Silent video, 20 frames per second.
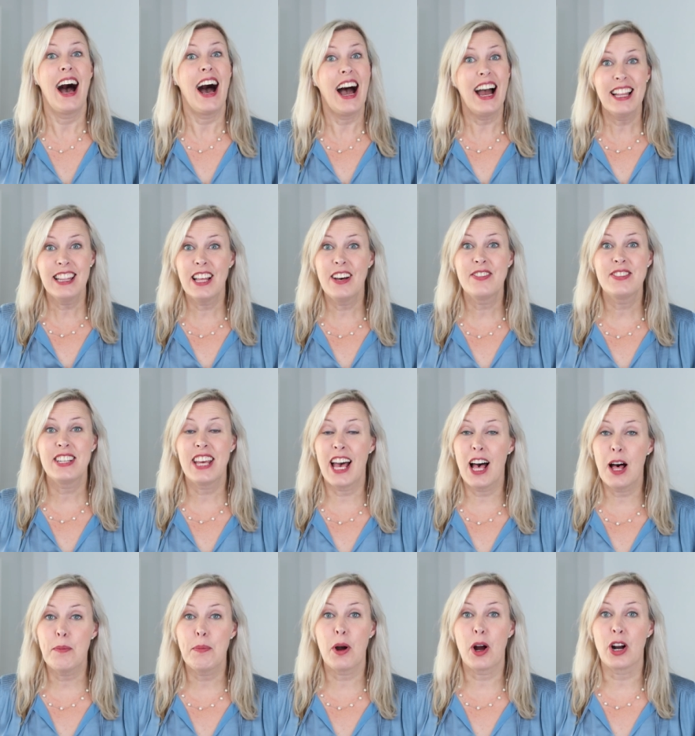I love to
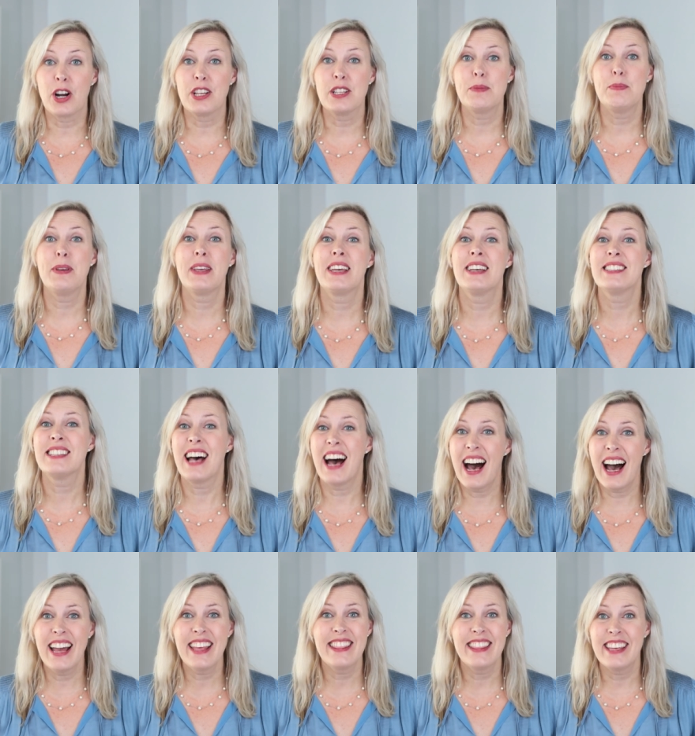help artists because
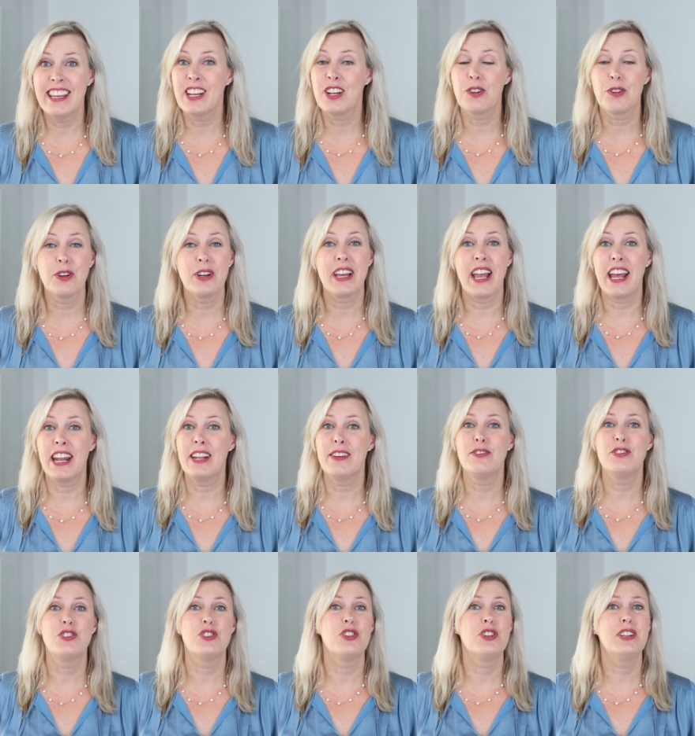I think
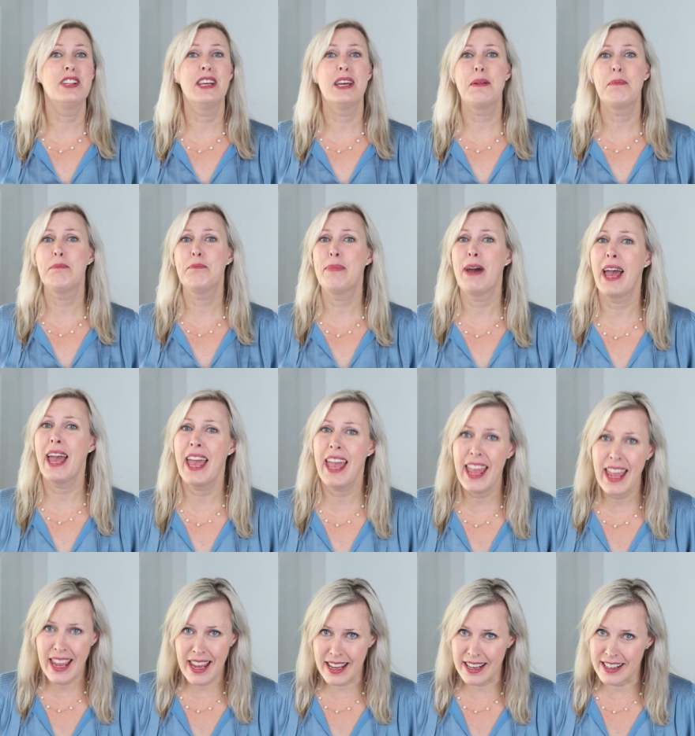creatives should get
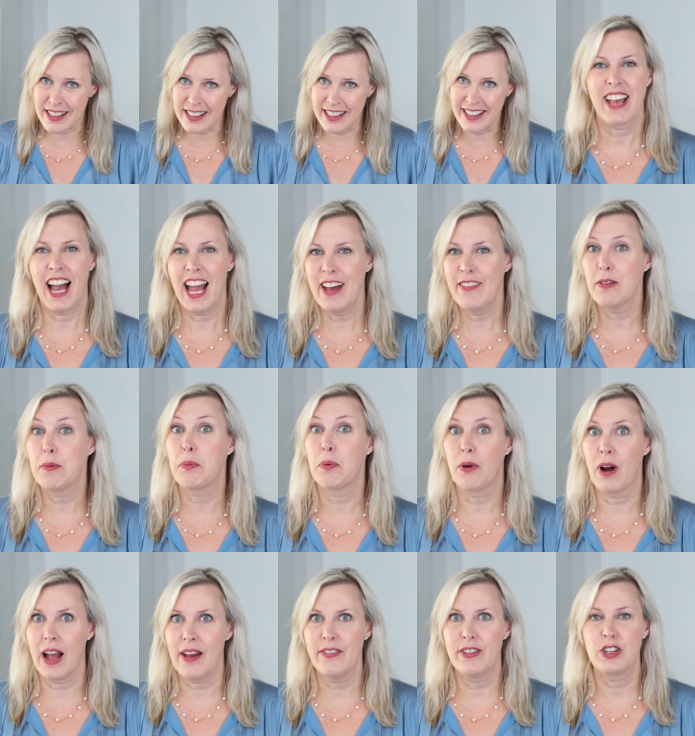paid. I have a
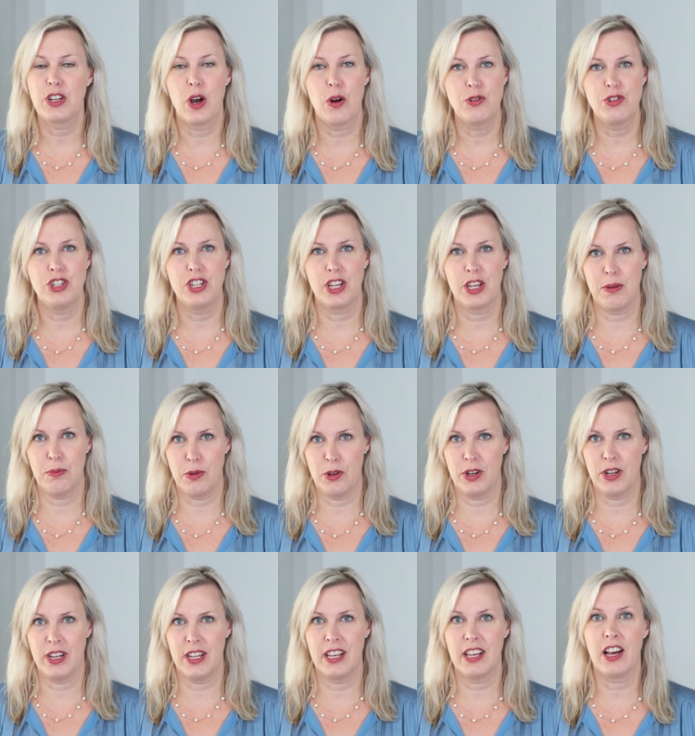private coaching
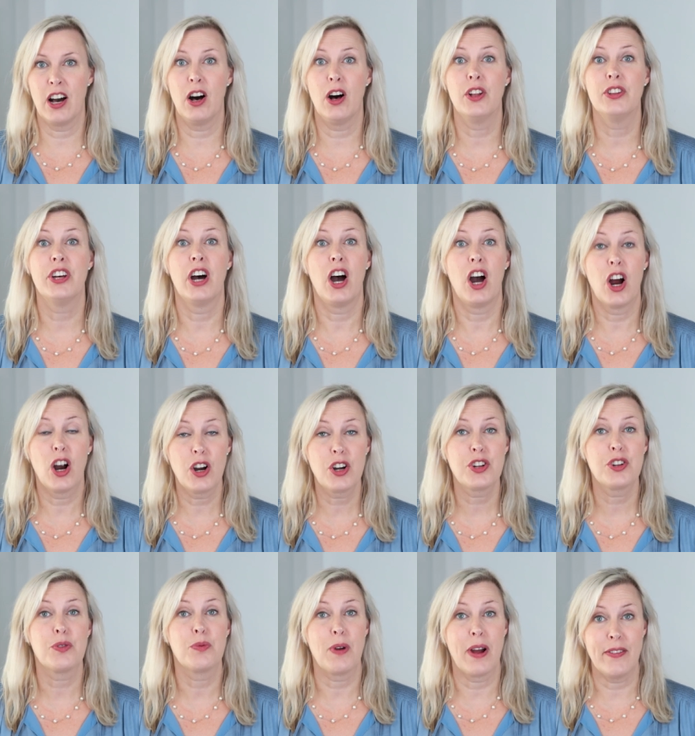community called
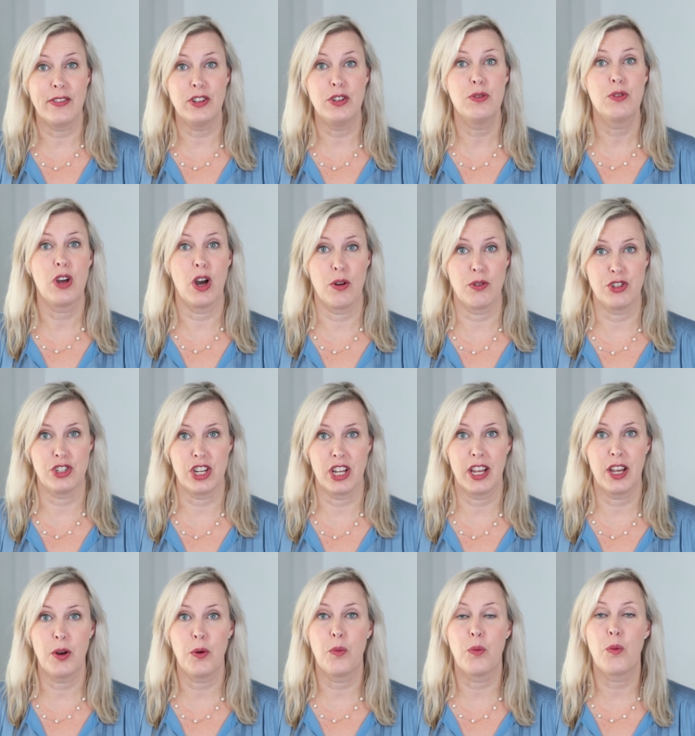Art Revenue
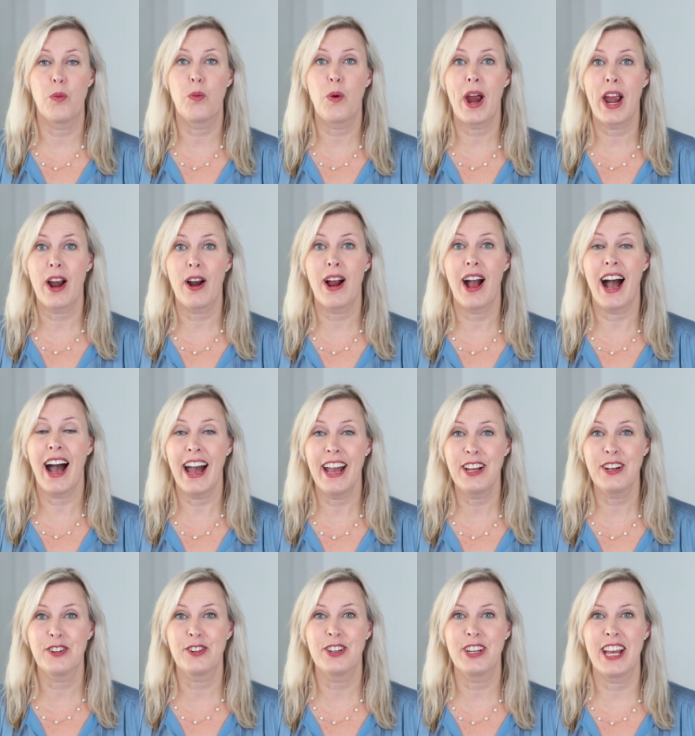Coaching, where
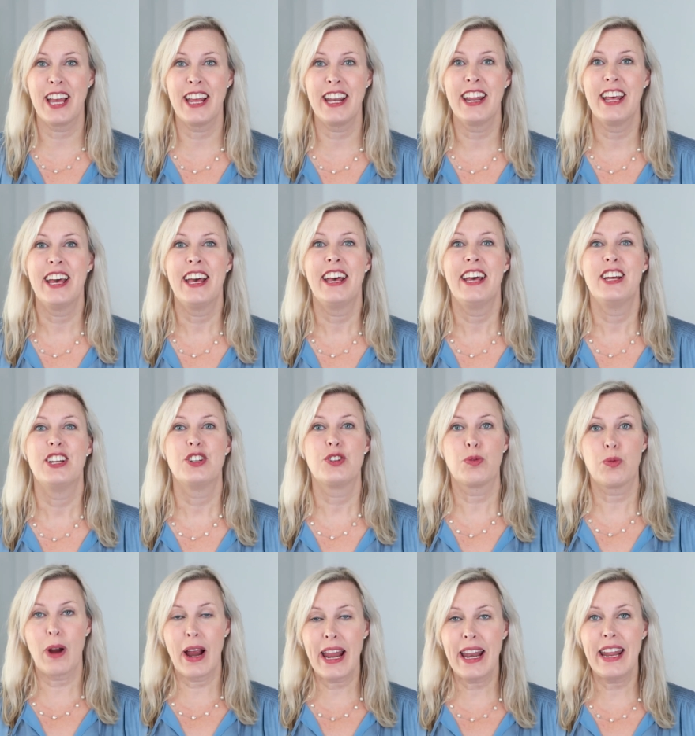I create
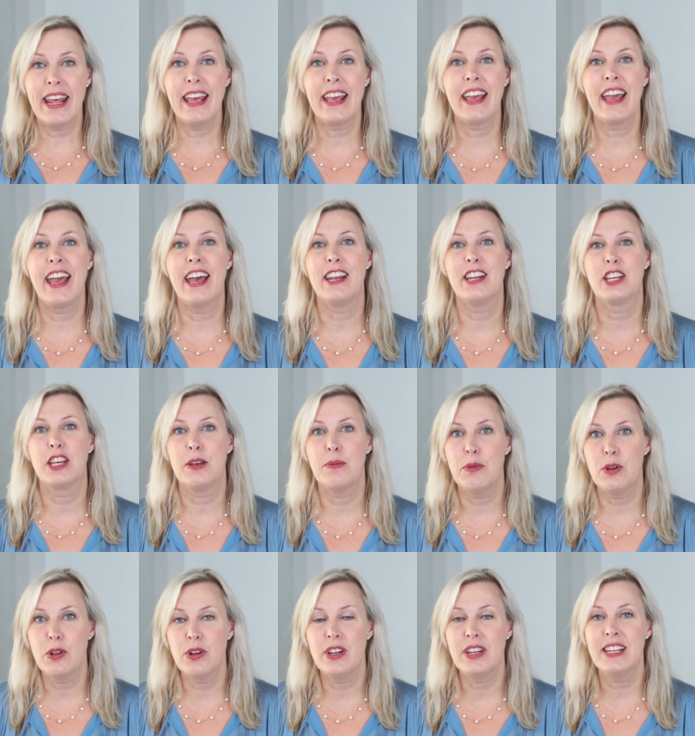training and
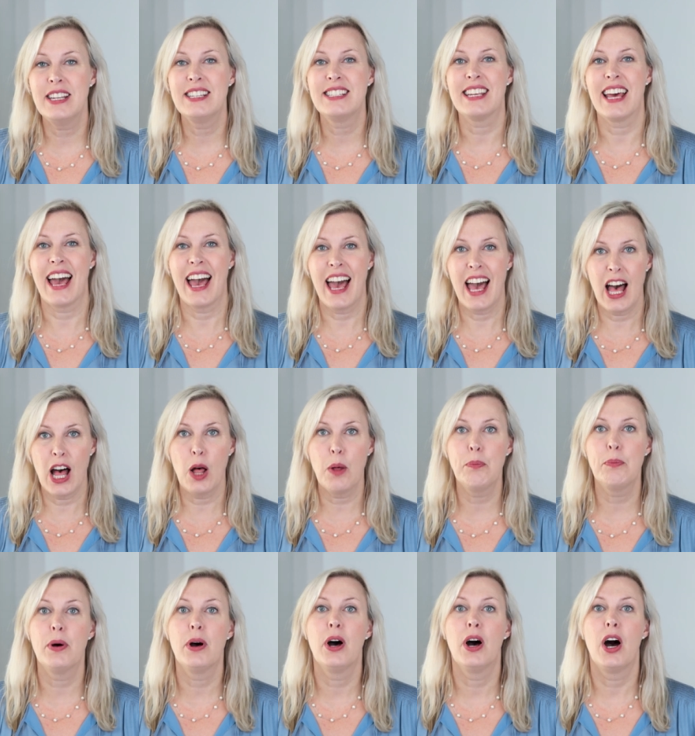community to
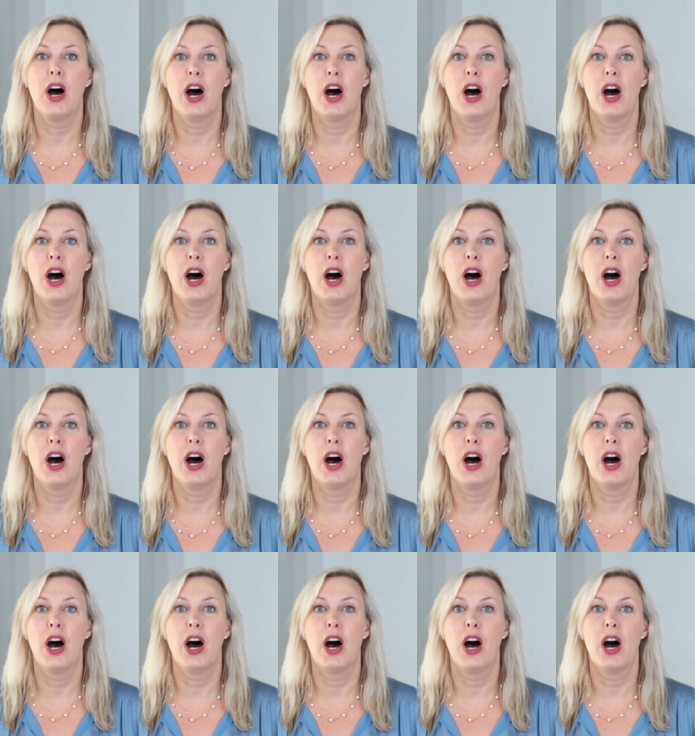help